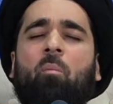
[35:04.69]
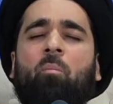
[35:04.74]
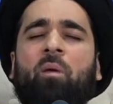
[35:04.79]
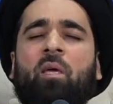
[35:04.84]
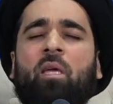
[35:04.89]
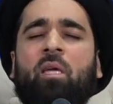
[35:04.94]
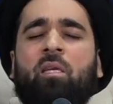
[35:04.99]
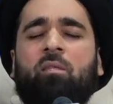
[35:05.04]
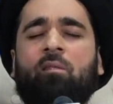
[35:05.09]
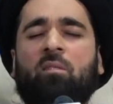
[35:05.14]

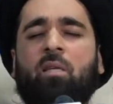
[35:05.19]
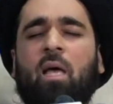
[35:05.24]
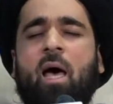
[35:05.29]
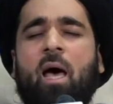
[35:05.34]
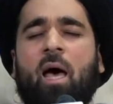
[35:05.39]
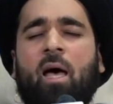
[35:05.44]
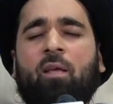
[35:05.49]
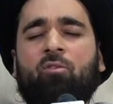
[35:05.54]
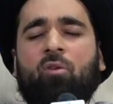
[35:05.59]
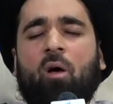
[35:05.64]
He
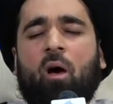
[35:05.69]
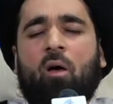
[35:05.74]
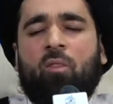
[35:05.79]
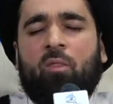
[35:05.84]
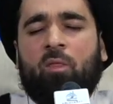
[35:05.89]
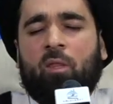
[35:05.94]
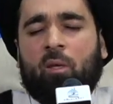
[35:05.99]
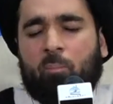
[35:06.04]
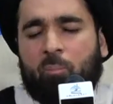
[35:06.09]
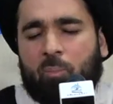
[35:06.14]
sat
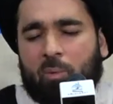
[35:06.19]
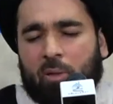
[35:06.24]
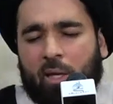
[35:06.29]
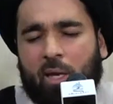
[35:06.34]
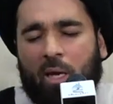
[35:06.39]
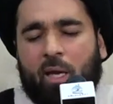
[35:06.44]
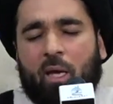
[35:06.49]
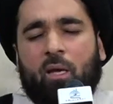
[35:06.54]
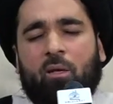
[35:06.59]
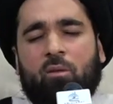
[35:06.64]
on the
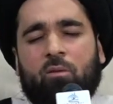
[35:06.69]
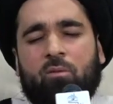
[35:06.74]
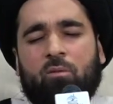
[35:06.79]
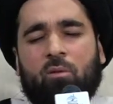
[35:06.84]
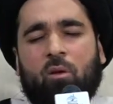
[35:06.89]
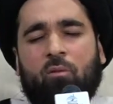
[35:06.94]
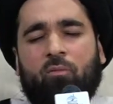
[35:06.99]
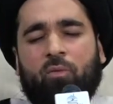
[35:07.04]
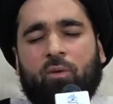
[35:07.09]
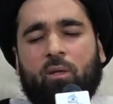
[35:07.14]
plains
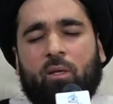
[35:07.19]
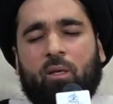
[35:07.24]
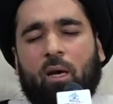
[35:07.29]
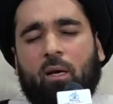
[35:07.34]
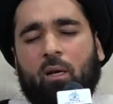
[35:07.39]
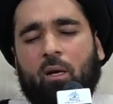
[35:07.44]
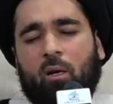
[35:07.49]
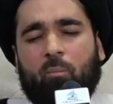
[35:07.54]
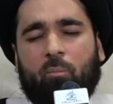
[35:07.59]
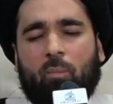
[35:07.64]
of
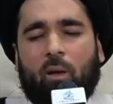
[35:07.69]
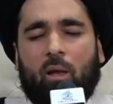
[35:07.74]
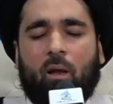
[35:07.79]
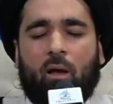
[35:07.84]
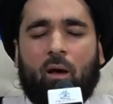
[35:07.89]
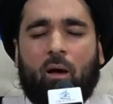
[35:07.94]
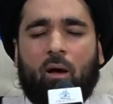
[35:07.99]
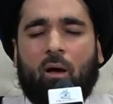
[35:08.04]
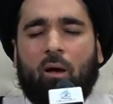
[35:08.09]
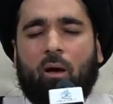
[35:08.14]

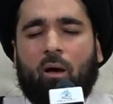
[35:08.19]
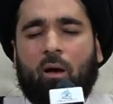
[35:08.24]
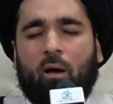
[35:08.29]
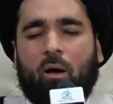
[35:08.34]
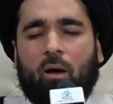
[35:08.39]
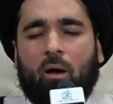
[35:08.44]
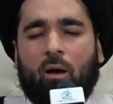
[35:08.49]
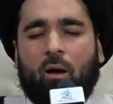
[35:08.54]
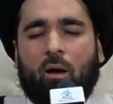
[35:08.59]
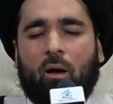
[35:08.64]

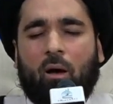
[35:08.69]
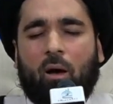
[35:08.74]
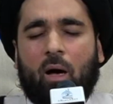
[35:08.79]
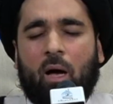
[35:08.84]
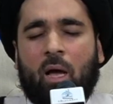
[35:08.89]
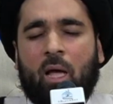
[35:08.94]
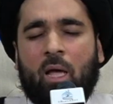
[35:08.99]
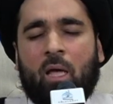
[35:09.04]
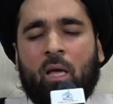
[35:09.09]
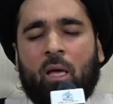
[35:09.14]

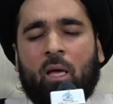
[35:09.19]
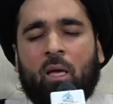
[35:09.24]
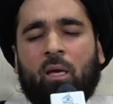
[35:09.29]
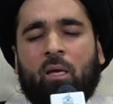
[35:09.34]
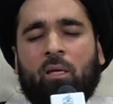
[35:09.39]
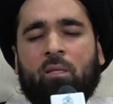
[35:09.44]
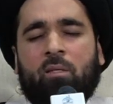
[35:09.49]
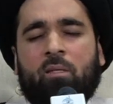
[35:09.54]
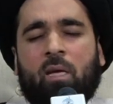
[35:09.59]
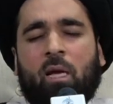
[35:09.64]
Karbala.
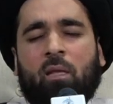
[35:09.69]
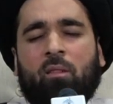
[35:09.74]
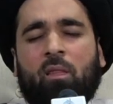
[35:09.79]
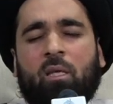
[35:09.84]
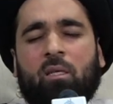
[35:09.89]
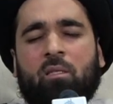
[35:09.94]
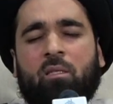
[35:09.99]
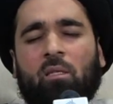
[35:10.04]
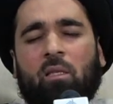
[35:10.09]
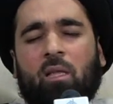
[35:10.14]
He said,
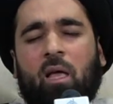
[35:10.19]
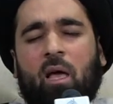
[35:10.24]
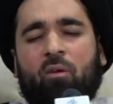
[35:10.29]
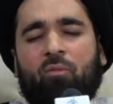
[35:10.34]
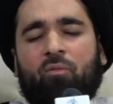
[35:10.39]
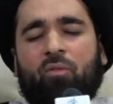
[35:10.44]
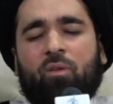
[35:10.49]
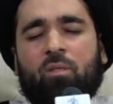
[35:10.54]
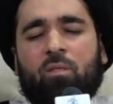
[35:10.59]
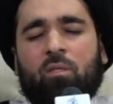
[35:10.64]
this
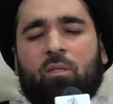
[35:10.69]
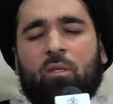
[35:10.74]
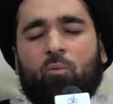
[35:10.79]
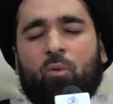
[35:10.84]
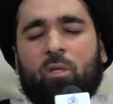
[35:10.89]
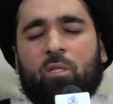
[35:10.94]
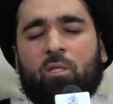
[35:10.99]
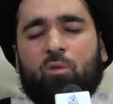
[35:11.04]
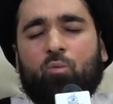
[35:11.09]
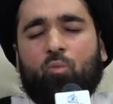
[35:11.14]
life is
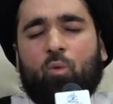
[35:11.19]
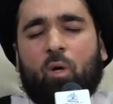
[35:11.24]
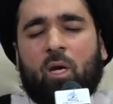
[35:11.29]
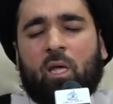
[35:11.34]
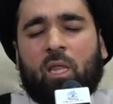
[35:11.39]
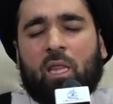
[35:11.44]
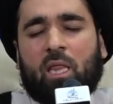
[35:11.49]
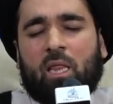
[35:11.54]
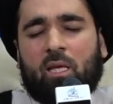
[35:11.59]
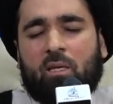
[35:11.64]
was,
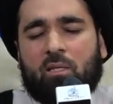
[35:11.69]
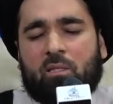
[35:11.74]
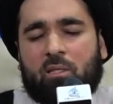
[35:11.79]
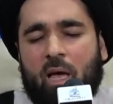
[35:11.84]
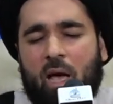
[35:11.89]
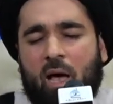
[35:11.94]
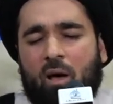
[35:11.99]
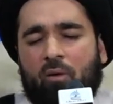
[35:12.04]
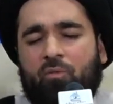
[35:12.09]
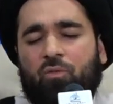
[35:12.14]
worthless
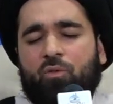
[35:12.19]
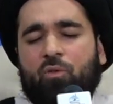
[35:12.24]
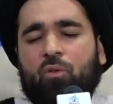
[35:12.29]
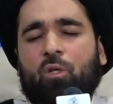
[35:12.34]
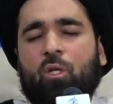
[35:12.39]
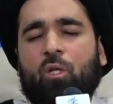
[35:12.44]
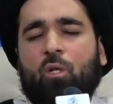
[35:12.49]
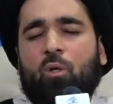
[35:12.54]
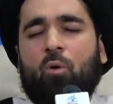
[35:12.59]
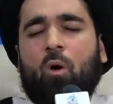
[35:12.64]

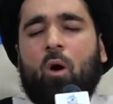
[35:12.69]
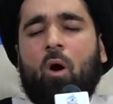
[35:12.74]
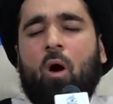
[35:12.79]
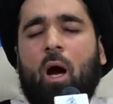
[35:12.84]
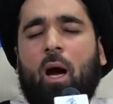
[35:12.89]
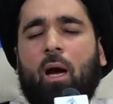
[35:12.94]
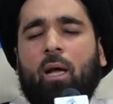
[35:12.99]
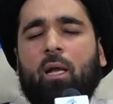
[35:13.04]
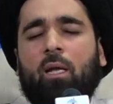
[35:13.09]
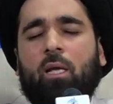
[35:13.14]
after you, O
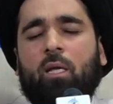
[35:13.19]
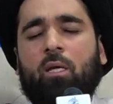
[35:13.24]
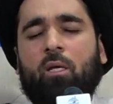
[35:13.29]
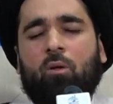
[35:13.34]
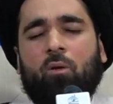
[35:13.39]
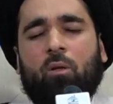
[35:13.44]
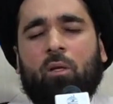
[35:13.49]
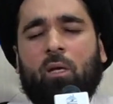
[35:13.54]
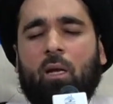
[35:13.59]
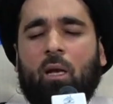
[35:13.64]
Ali
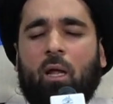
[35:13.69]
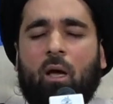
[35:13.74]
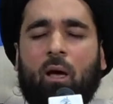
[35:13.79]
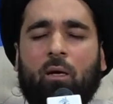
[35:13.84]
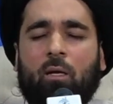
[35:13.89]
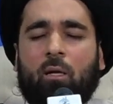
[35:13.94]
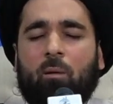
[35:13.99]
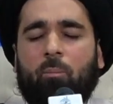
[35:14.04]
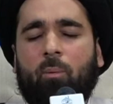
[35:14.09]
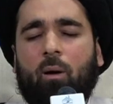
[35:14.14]

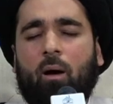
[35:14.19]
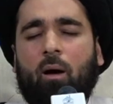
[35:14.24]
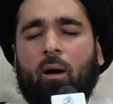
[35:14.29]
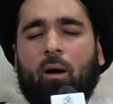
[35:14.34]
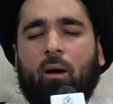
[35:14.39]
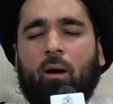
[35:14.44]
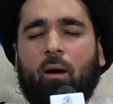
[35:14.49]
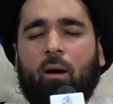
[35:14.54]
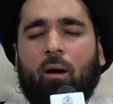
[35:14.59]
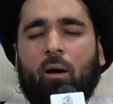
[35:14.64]

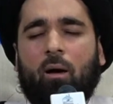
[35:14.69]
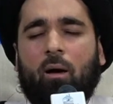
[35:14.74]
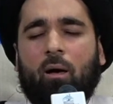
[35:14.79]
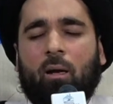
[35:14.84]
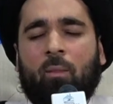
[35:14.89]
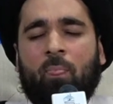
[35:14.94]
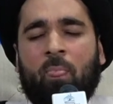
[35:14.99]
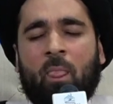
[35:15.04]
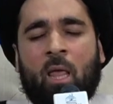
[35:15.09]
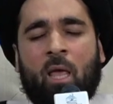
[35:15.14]

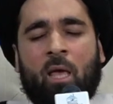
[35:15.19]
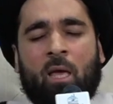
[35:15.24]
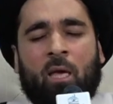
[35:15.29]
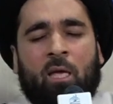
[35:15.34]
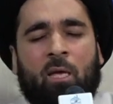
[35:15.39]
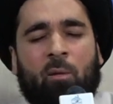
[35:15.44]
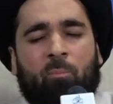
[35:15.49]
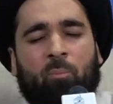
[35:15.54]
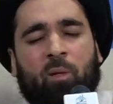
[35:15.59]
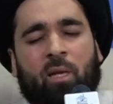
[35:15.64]
al-Akbar.
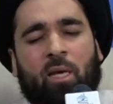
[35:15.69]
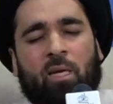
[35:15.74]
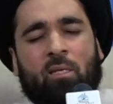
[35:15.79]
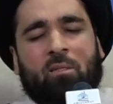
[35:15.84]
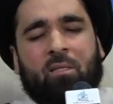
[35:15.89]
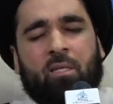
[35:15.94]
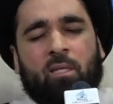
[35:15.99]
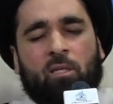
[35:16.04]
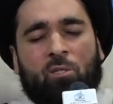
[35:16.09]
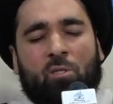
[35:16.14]
He
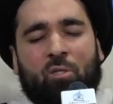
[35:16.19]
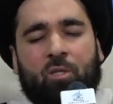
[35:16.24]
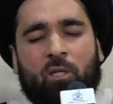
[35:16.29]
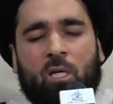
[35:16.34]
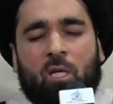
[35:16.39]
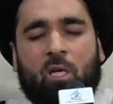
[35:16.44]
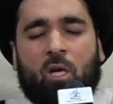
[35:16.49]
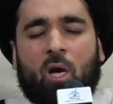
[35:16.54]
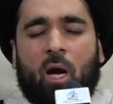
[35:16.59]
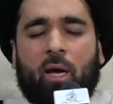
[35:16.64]
placed his
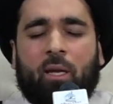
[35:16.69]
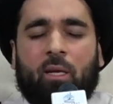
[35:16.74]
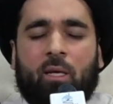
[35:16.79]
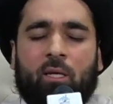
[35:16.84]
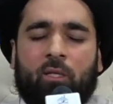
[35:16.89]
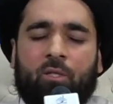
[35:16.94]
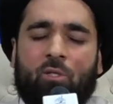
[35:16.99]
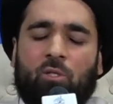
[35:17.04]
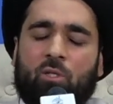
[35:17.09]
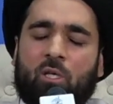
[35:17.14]
cheek on
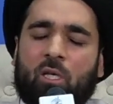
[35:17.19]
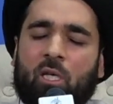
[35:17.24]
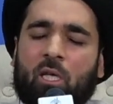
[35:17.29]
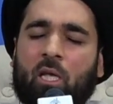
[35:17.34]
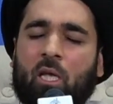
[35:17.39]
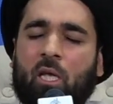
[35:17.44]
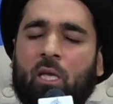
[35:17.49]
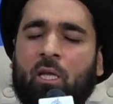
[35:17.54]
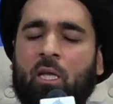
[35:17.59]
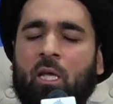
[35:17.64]
his
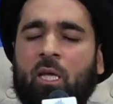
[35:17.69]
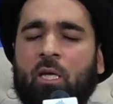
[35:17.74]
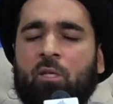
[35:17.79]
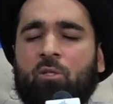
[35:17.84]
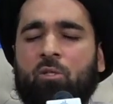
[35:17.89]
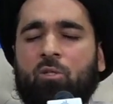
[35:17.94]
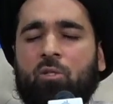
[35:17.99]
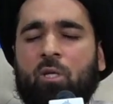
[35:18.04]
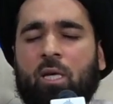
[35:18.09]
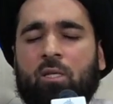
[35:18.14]
cheek and
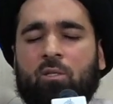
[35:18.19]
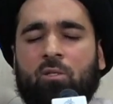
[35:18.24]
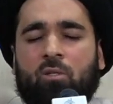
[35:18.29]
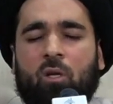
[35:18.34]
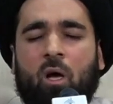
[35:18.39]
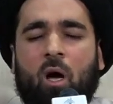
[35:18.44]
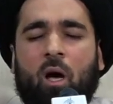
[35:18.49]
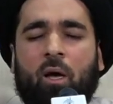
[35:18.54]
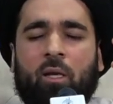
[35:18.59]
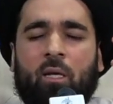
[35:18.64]
his
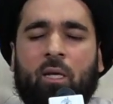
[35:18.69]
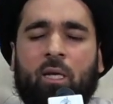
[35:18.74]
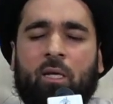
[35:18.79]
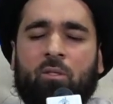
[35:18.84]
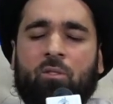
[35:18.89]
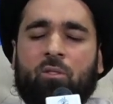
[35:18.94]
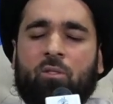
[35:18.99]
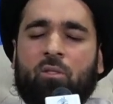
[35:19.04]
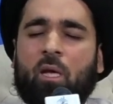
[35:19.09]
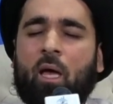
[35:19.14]
chest on
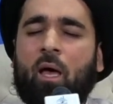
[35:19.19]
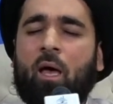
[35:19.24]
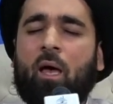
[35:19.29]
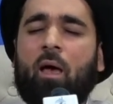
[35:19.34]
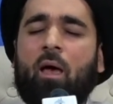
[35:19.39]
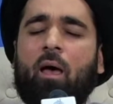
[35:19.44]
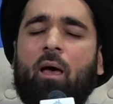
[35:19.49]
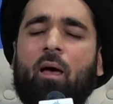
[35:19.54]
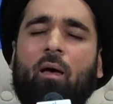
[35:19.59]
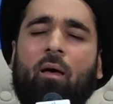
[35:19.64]
his
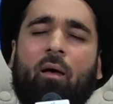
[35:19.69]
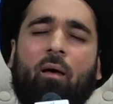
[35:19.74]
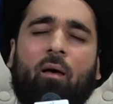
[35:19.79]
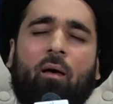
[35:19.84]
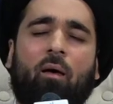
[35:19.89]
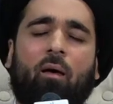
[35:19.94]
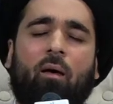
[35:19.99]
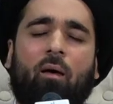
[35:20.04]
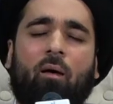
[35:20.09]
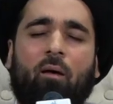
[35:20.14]

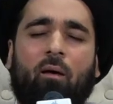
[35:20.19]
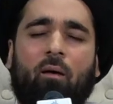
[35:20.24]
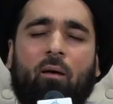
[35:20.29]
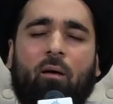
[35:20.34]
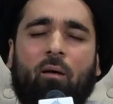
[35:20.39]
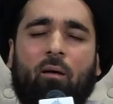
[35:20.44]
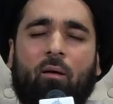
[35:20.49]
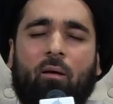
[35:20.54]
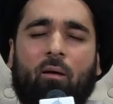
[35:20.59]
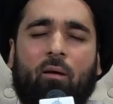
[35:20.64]

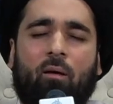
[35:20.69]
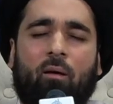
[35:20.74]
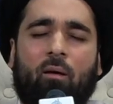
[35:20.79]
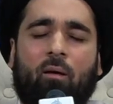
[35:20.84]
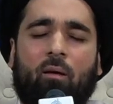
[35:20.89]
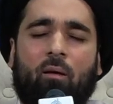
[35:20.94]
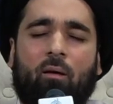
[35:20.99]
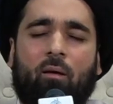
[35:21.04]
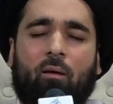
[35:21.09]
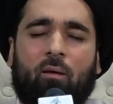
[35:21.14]

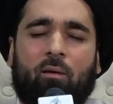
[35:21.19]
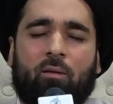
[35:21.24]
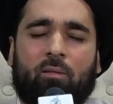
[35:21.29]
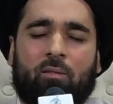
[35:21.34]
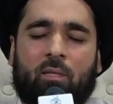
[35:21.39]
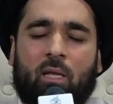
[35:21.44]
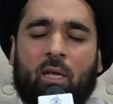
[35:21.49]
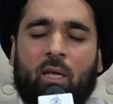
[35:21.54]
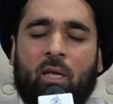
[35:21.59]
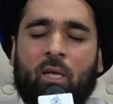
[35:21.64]

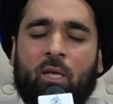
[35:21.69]
chest.